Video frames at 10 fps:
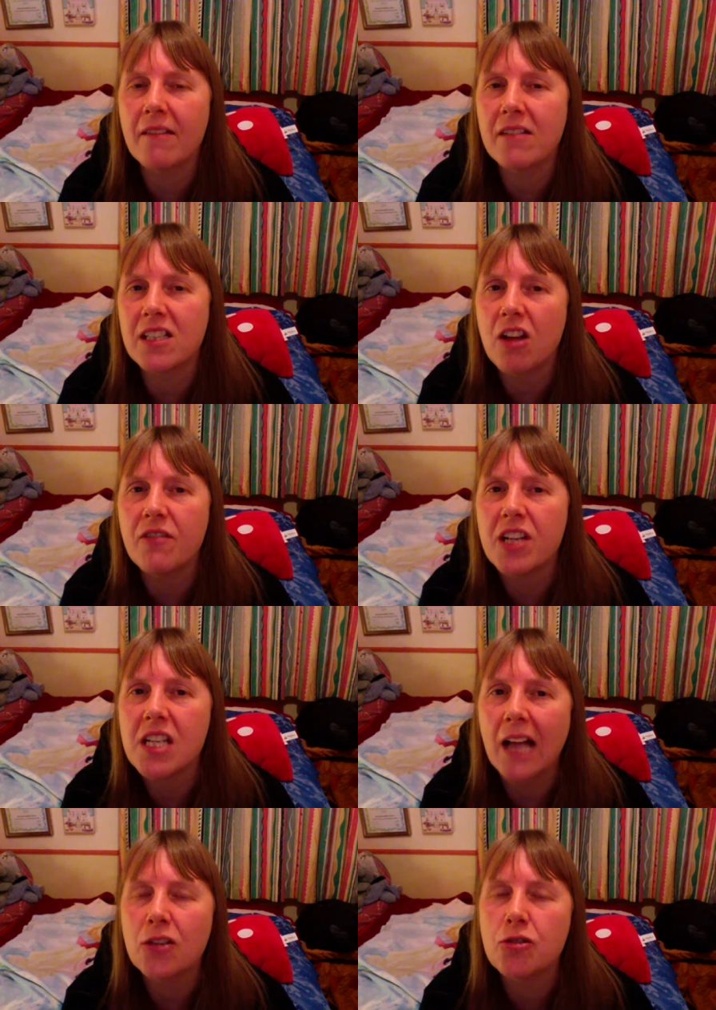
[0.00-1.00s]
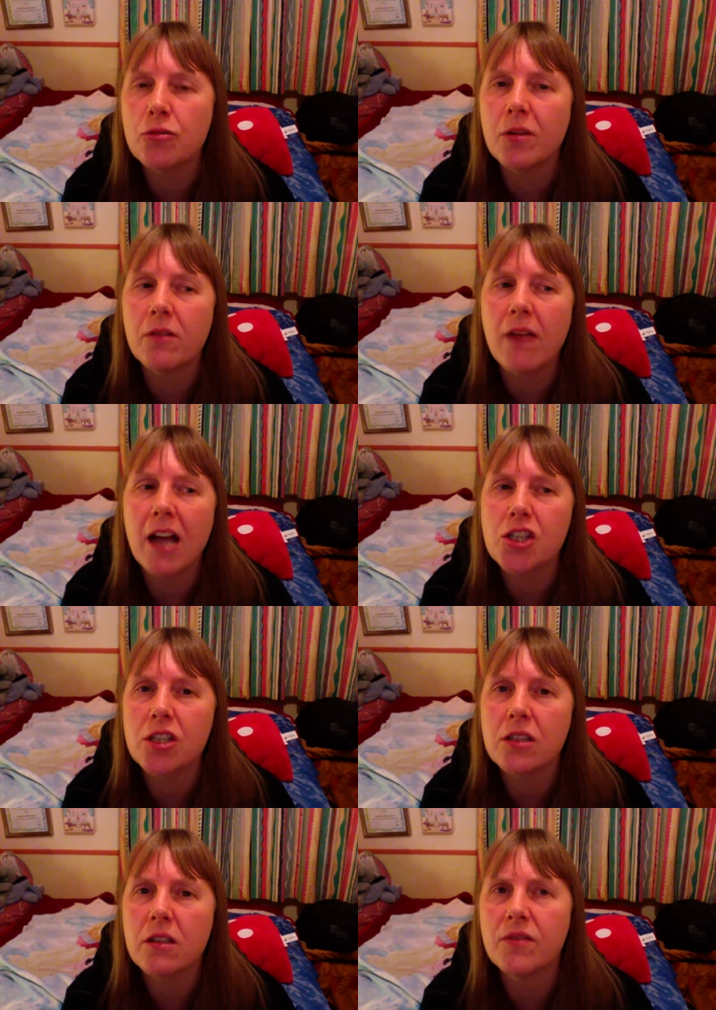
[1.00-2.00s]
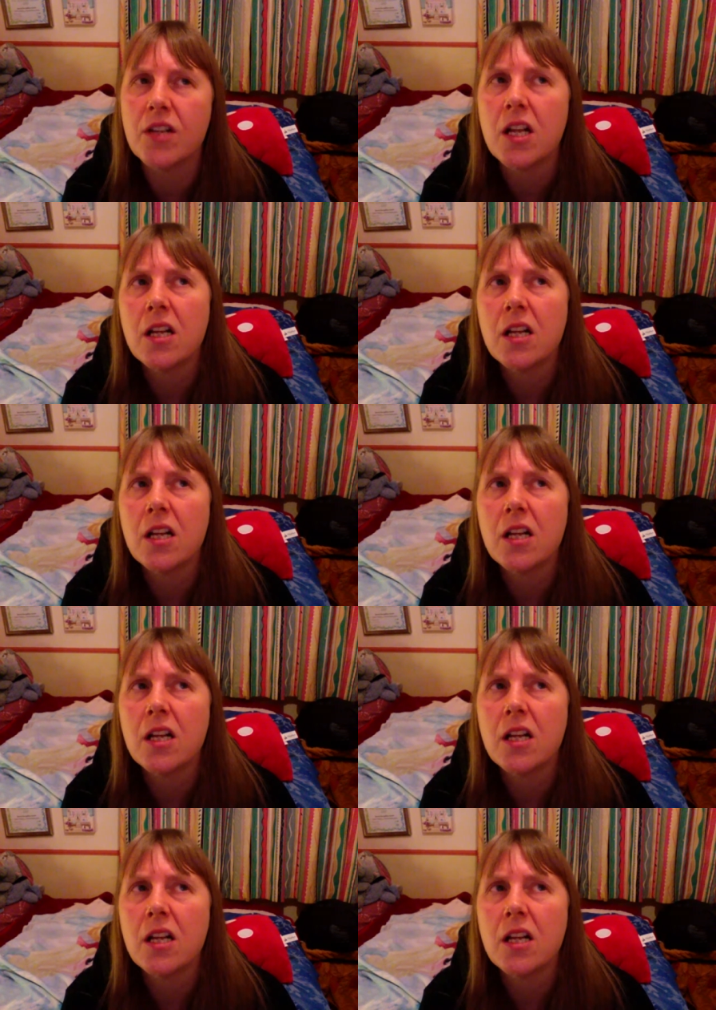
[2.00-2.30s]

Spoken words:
It's kind of a natural progression of